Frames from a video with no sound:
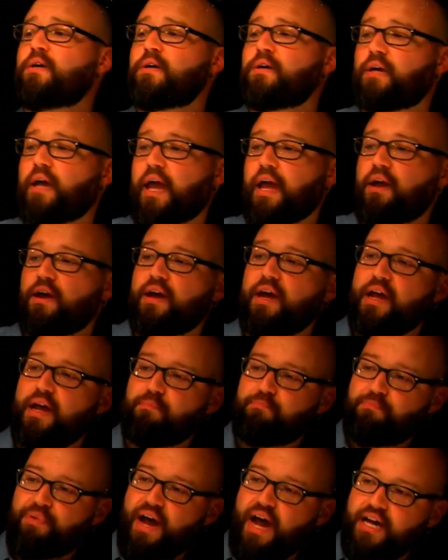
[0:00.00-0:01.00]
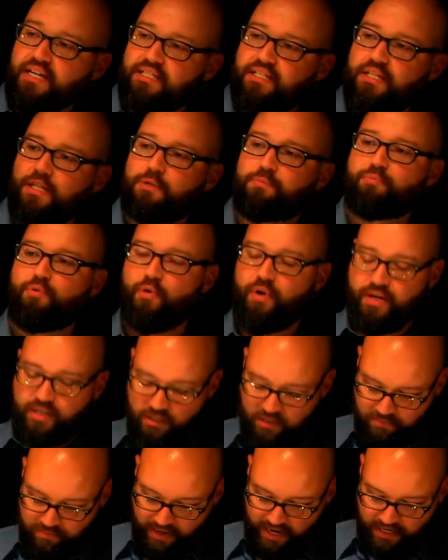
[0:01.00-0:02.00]
Okay, past this
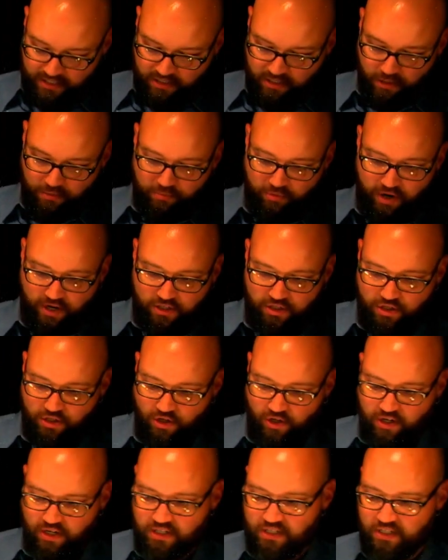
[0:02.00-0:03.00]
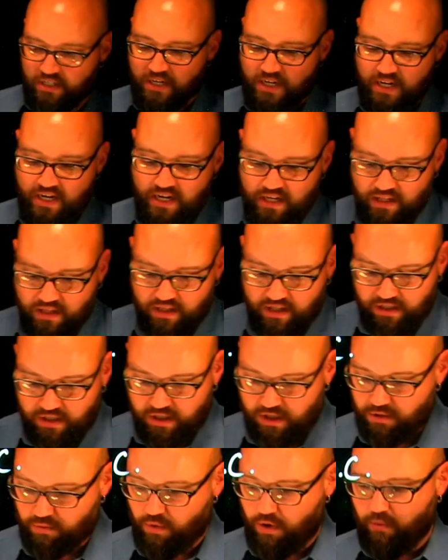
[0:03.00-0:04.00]
point, past our branch circuit, this
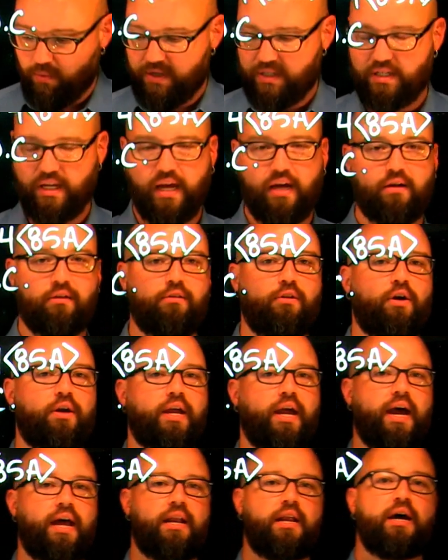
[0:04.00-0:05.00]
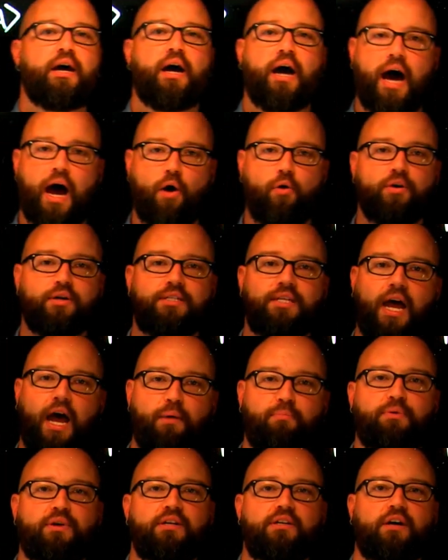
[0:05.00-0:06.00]
is where we take a look at our
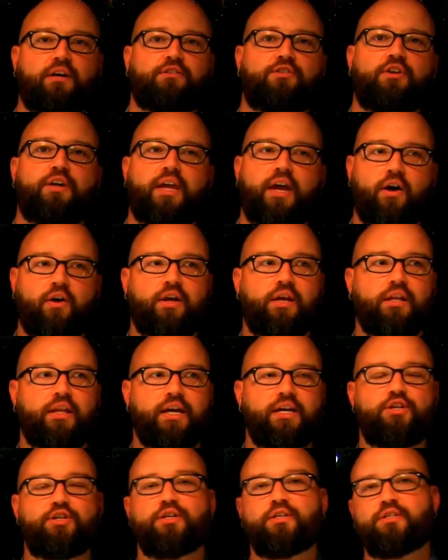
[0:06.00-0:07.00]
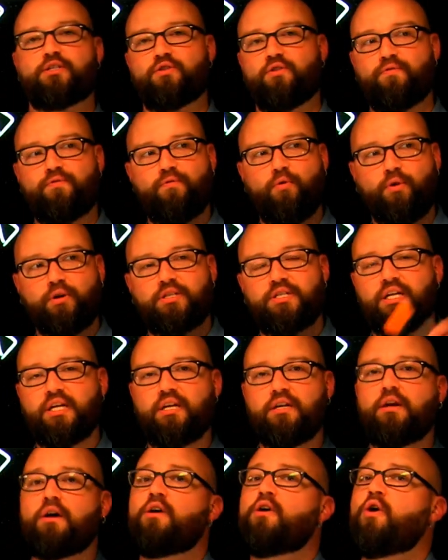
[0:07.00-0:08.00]
tap conductor calculation. So
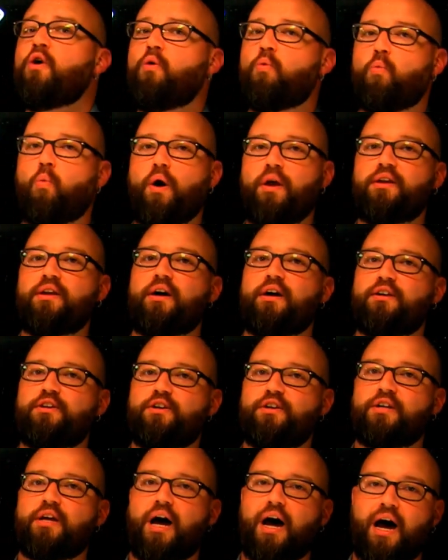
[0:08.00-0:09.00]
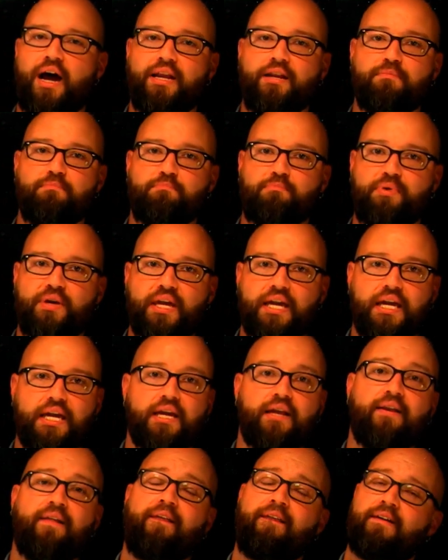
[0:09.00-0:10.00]
14100 item B
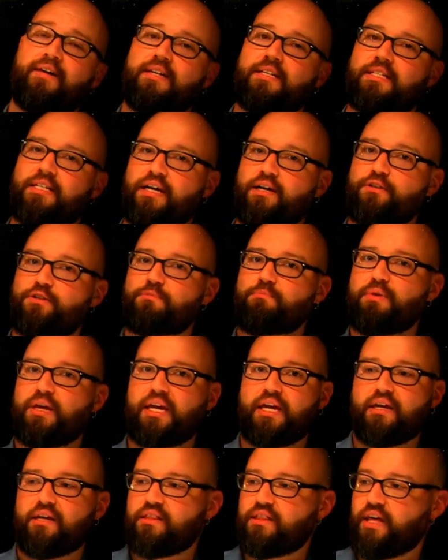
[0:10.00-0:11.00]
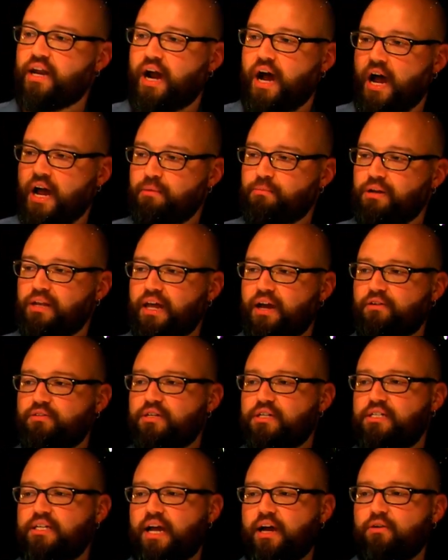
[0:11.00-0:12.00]
tells me that I am allowed to
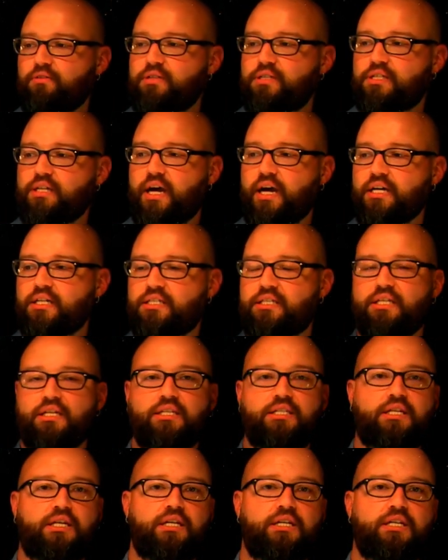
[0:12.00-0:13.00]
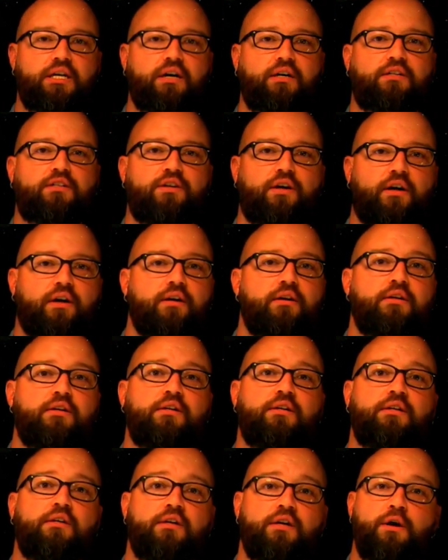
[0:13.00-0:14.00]
downsize this conductor
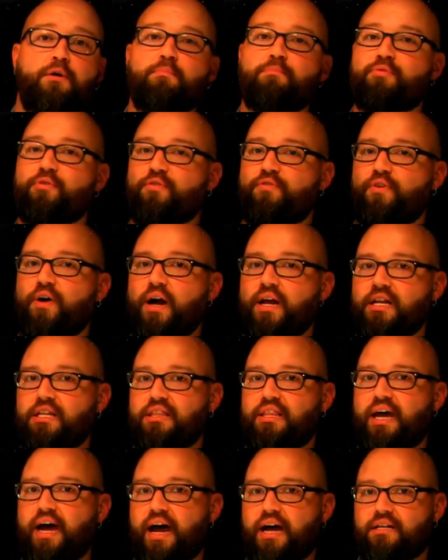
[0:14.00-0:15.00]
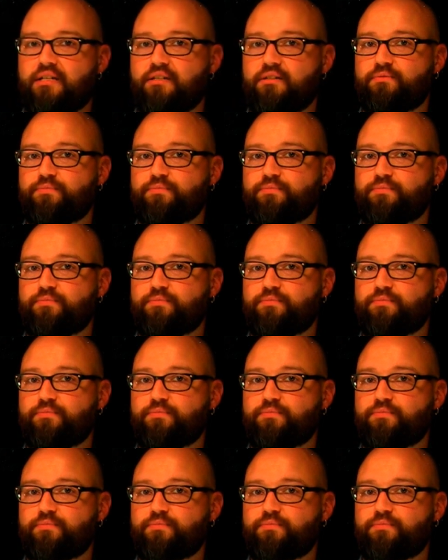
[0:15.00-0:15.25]
provided that,